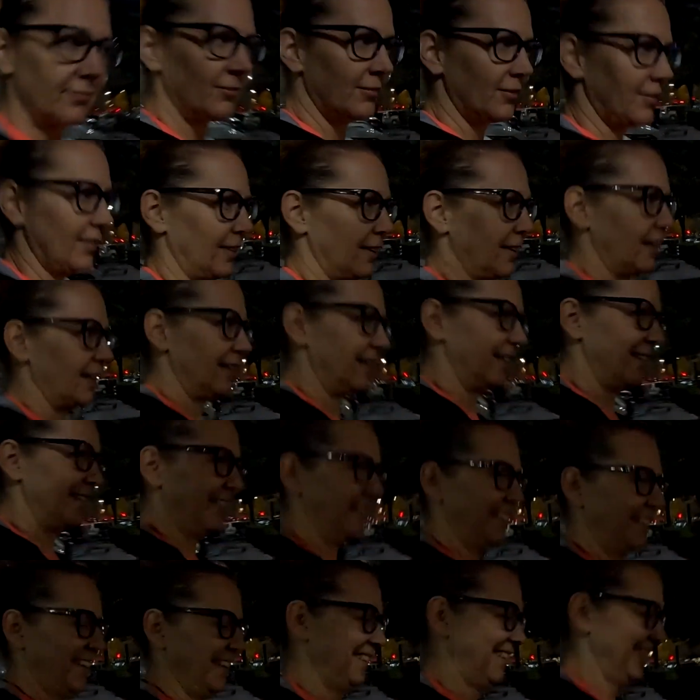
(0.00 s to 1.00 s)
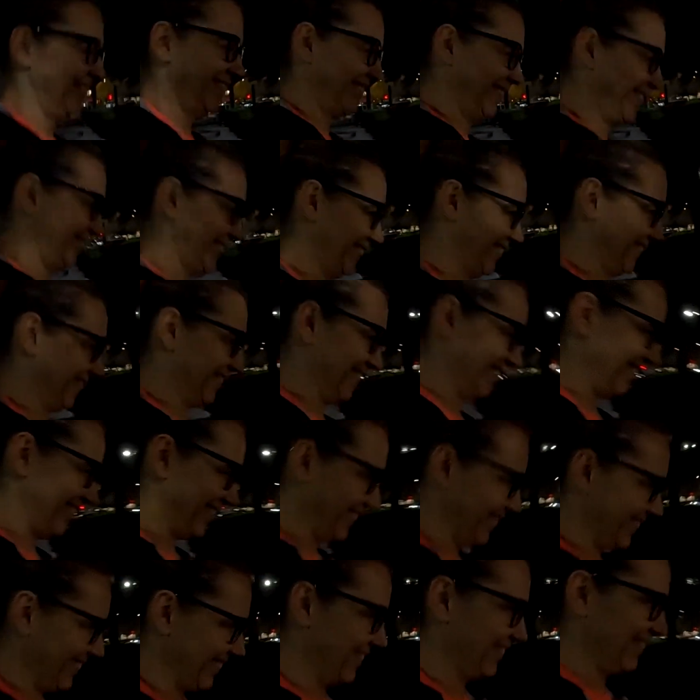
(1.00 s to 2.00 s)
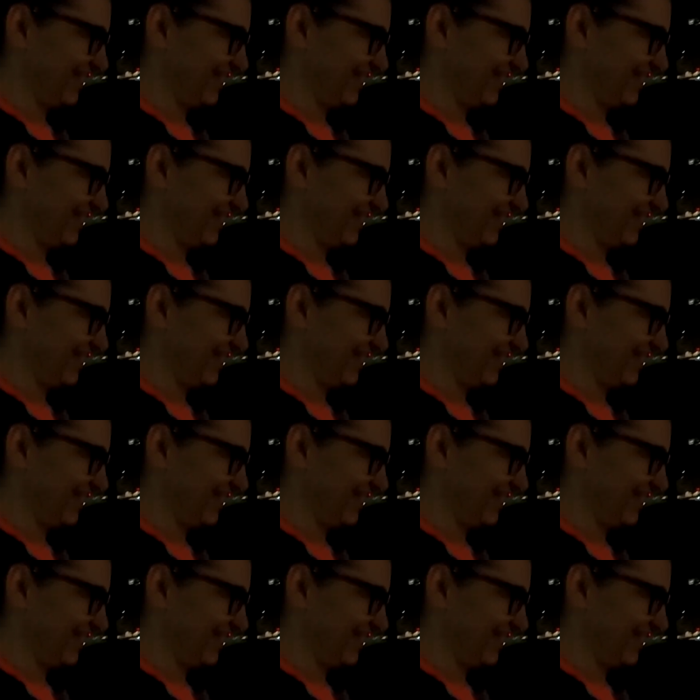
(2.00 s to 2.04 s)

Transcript: a date at Costco and eat some dinner?